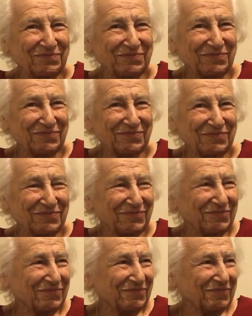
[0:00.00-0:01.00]
So
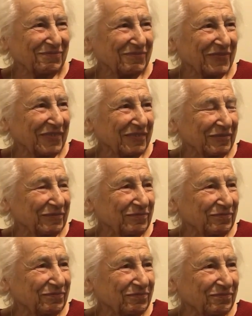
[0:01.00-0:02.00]
what did they
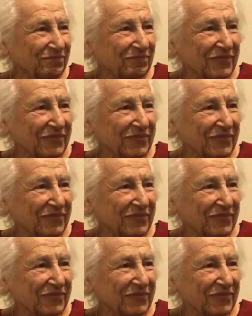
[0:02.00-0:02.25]
do?